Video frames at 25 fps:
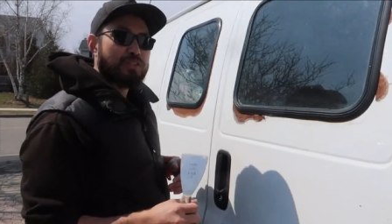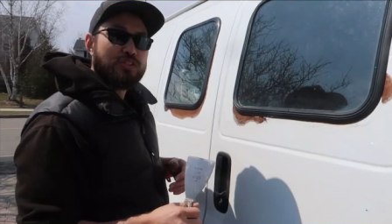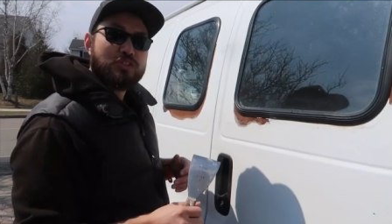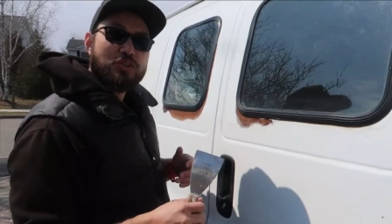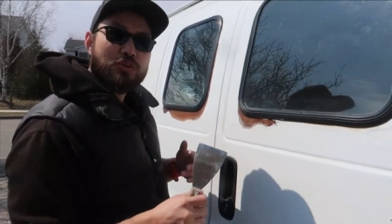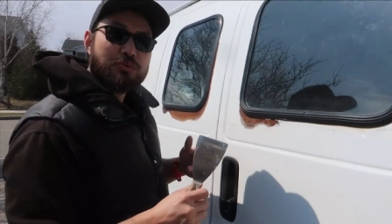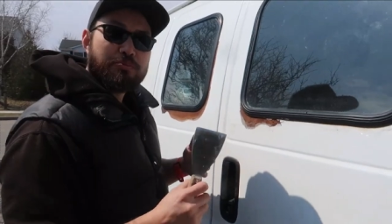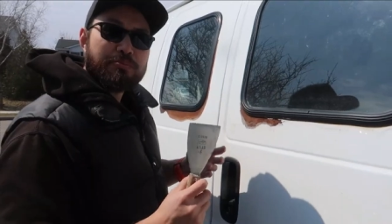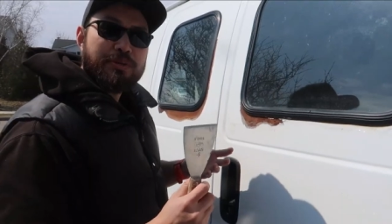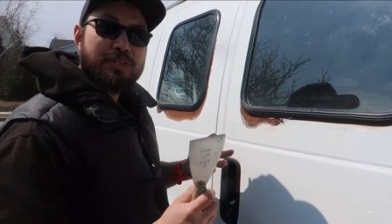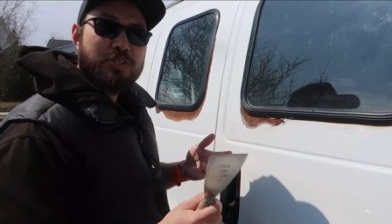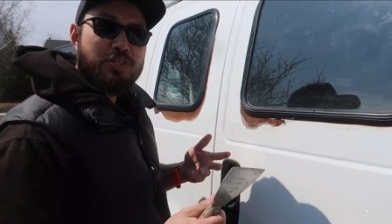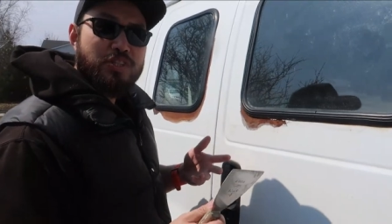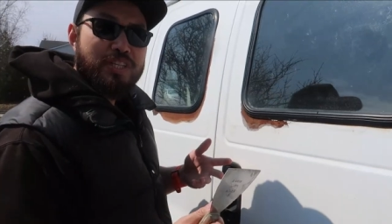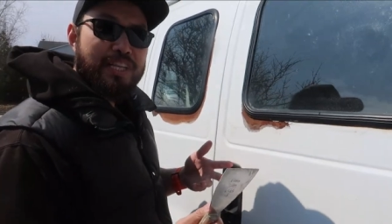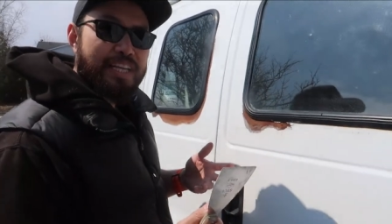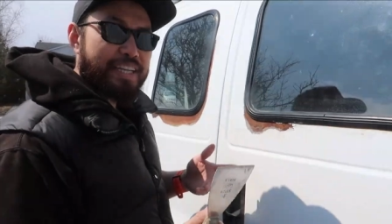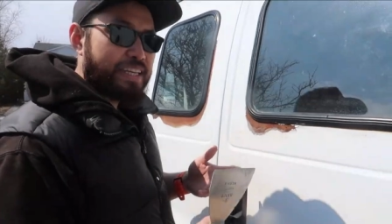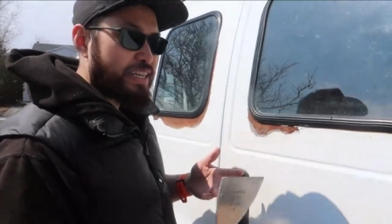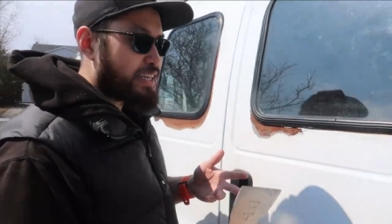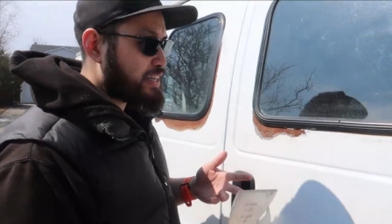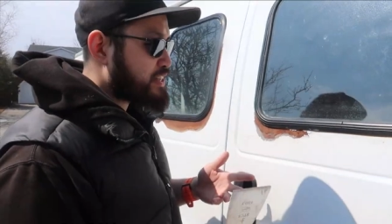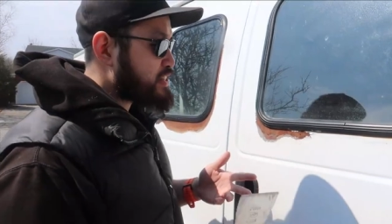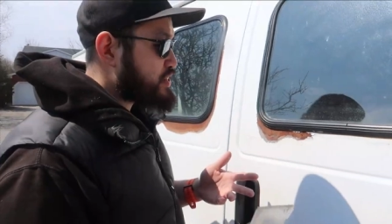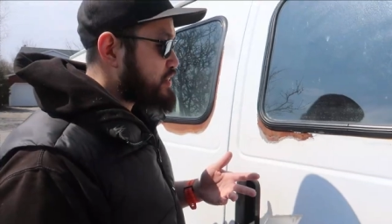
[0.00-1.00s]
So much
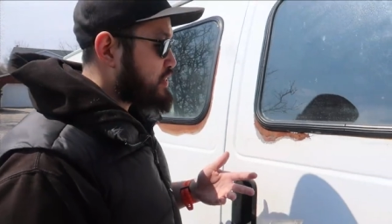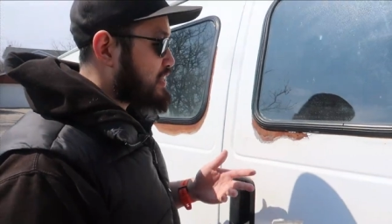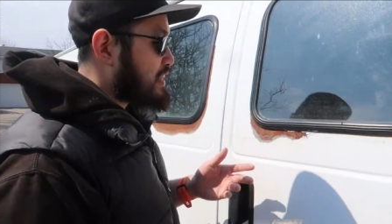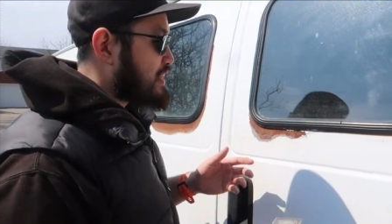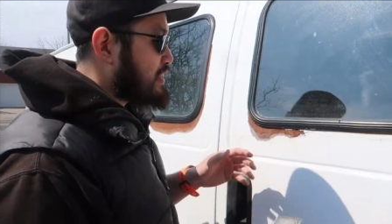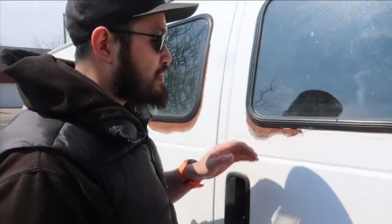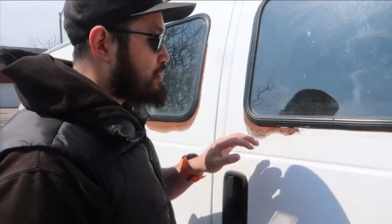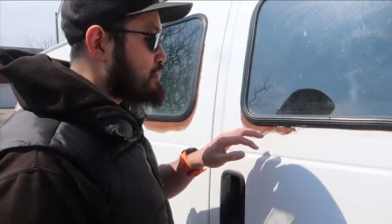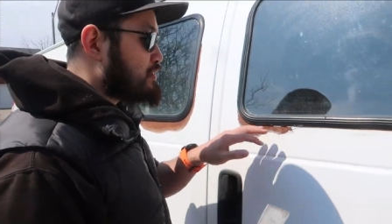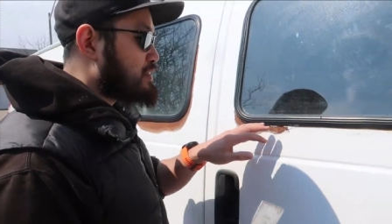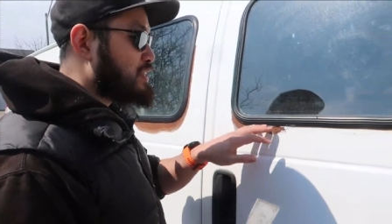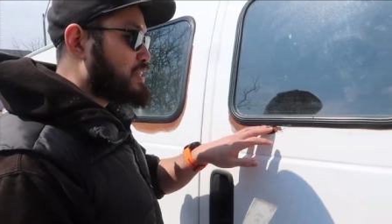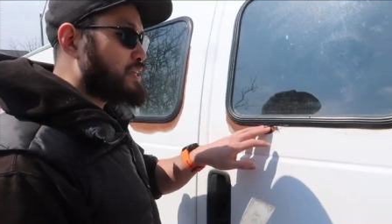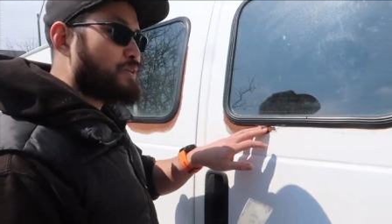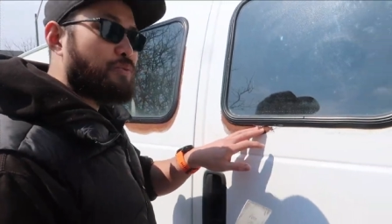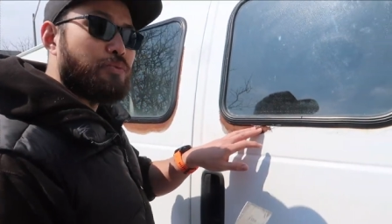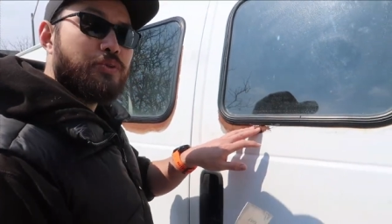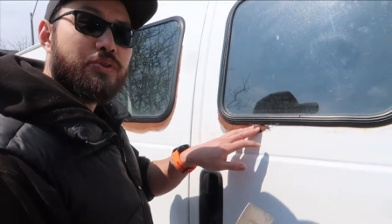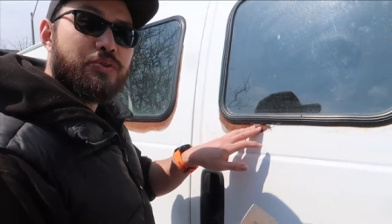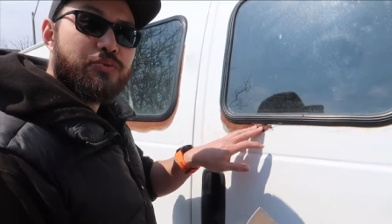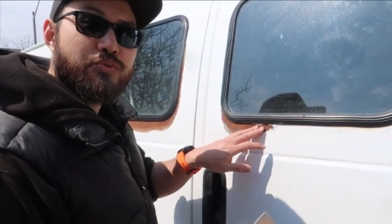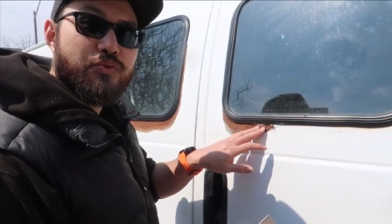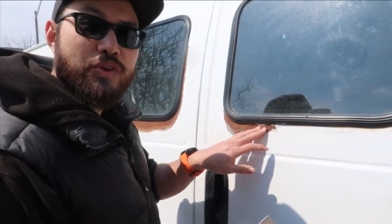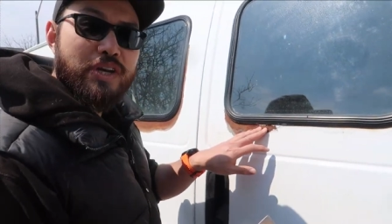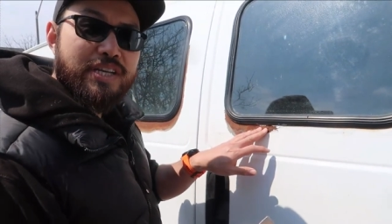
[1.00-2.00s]
like yesterday, you deal
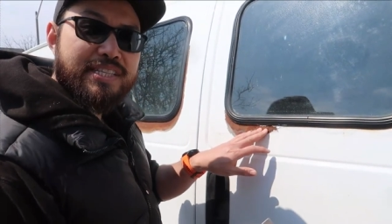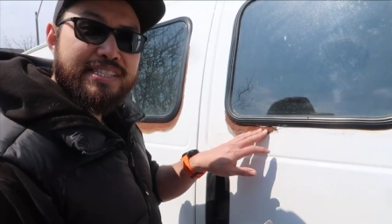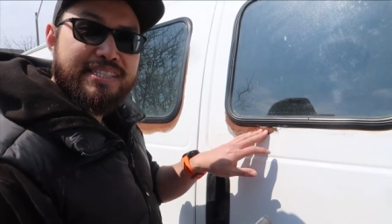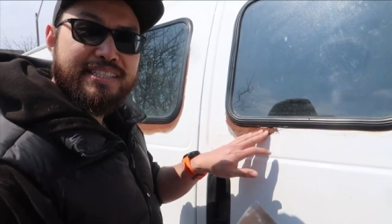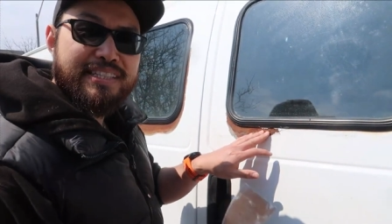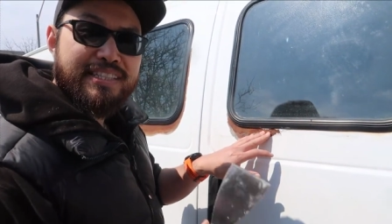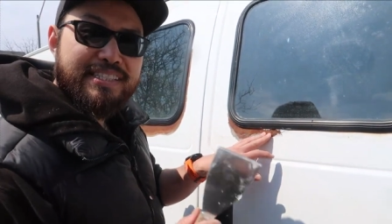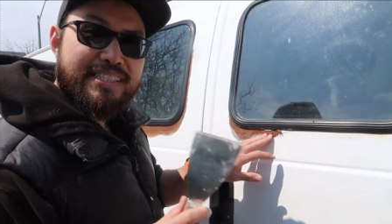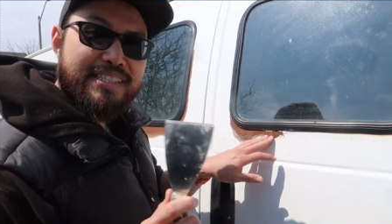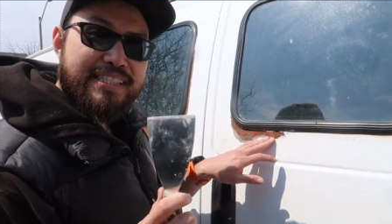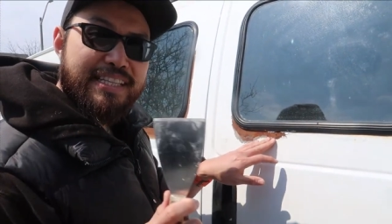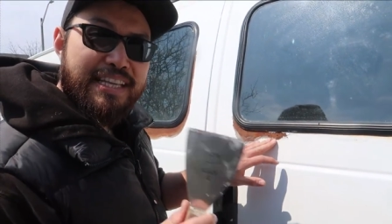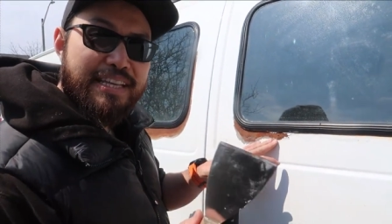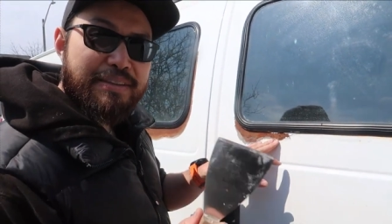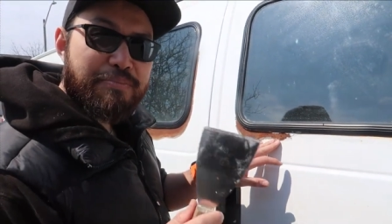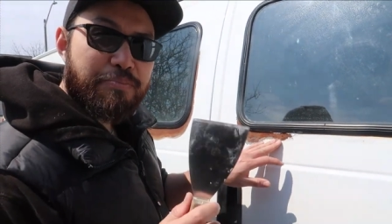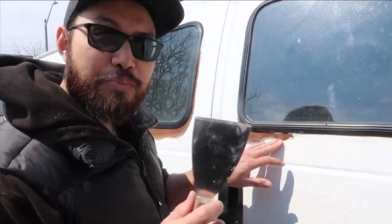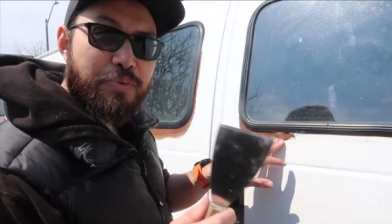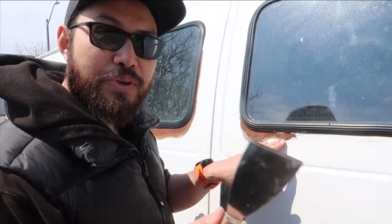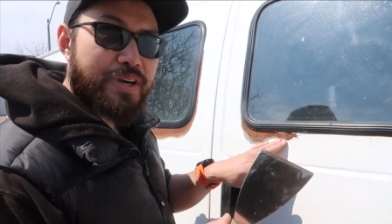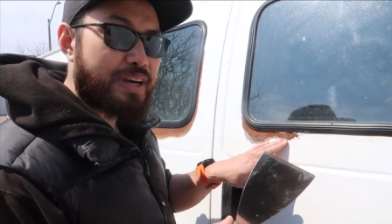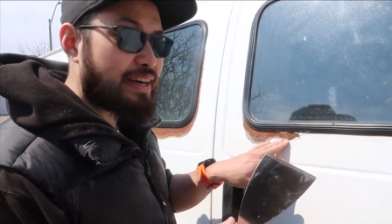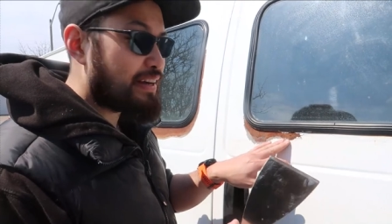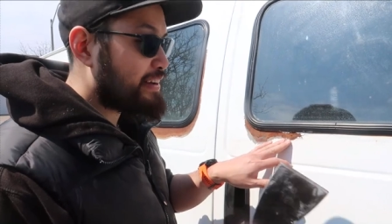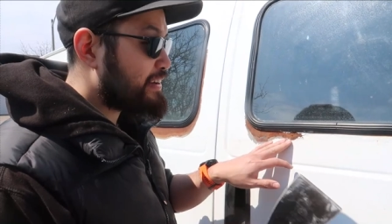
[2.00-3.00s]
with rust the same
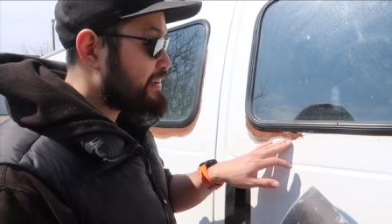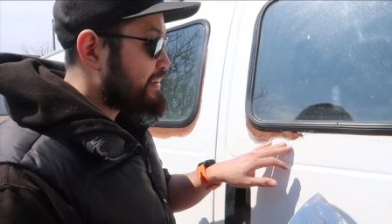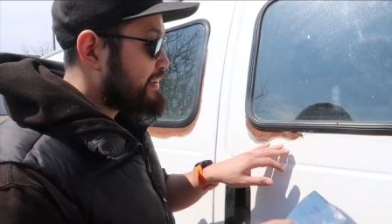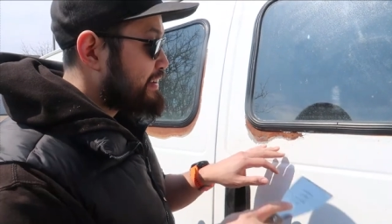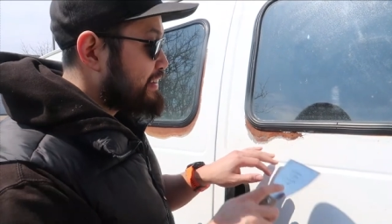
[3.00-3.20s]
way.